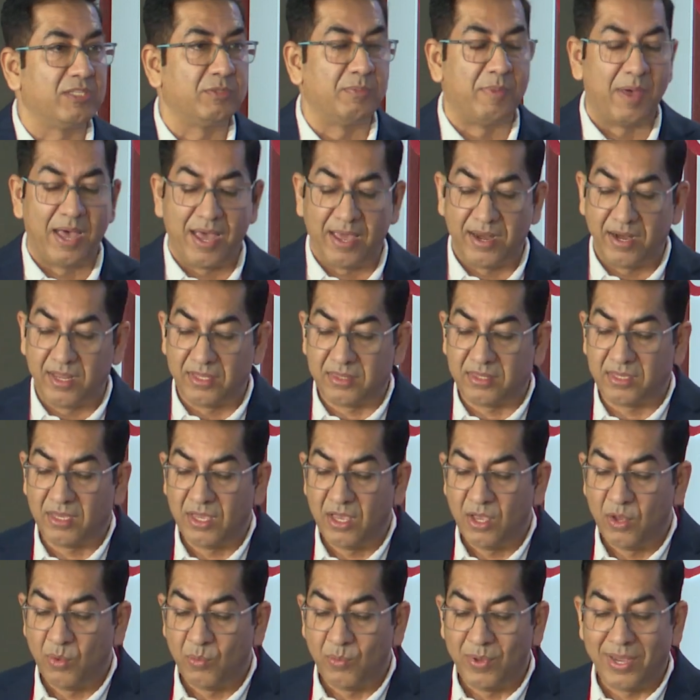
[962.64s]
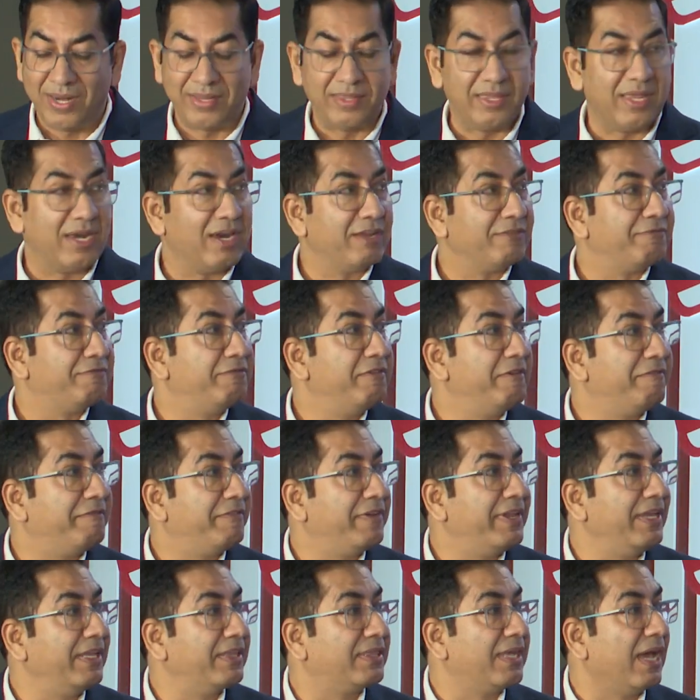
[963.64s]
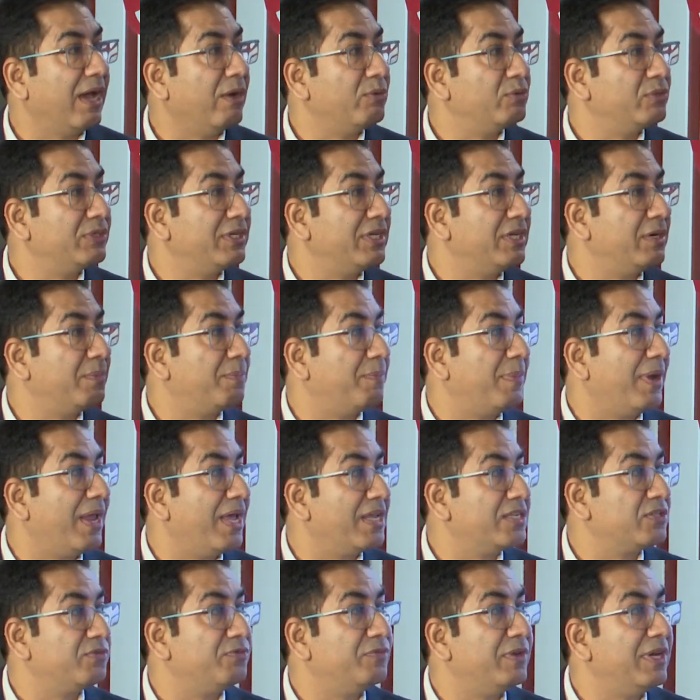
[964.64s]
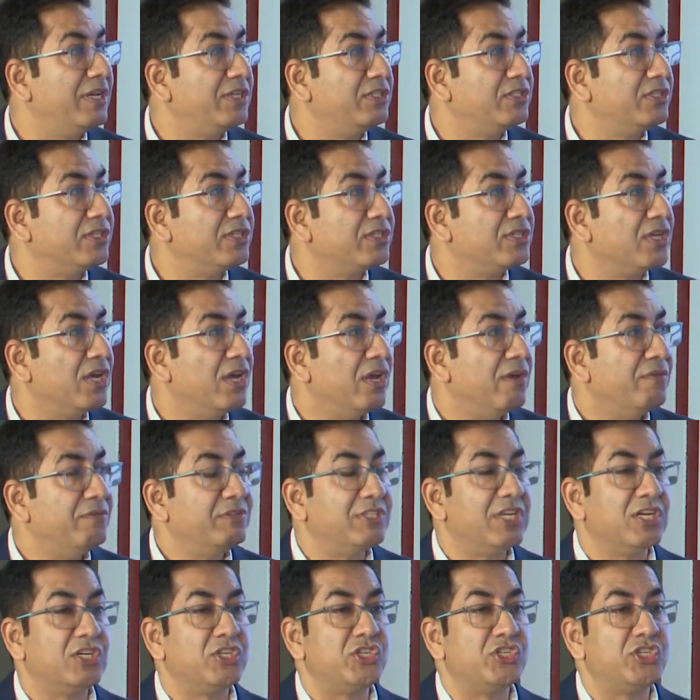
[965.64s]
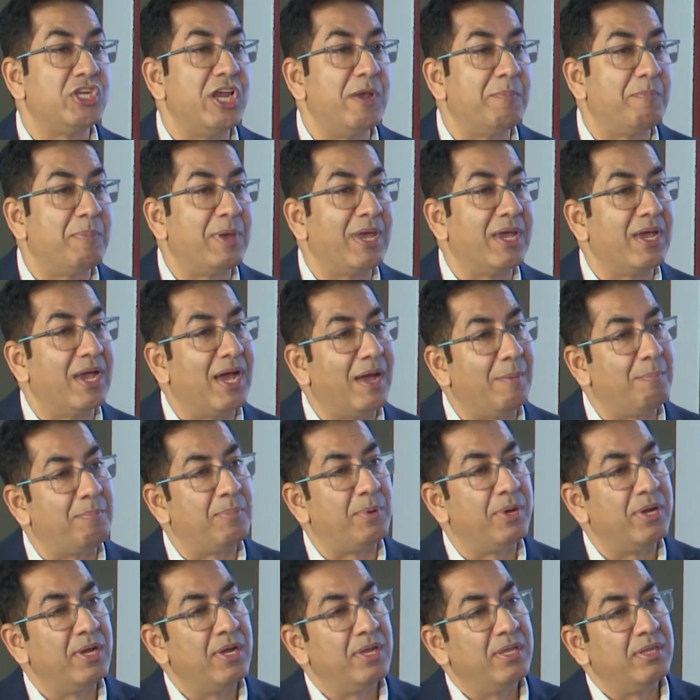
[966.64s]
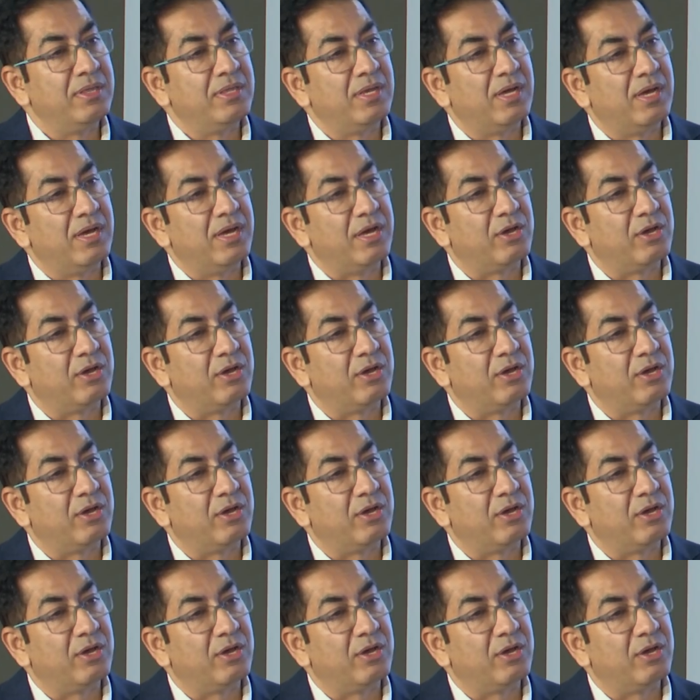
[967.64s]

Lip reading: is Bharat, where there are 50,000 plus villages which are shaping up the